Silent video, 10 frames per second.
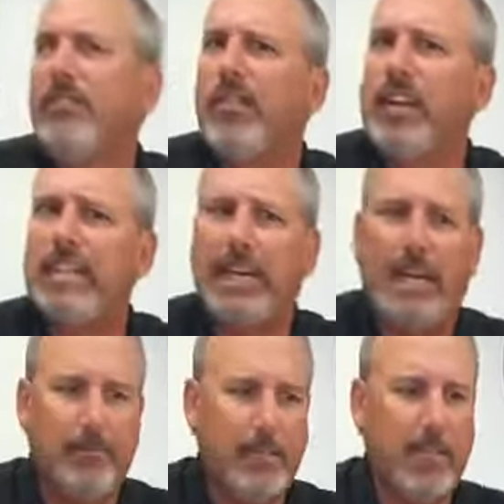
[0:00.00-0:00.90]
forget
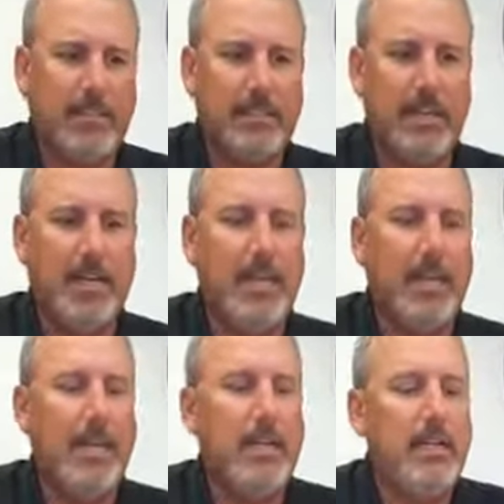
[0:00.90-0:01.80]
that. You got to sign
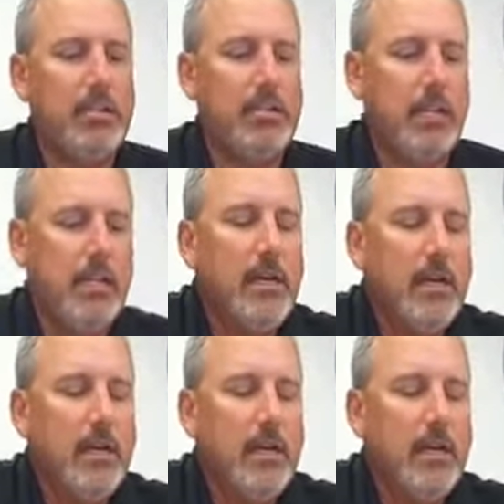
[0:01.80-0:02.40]
and initial it.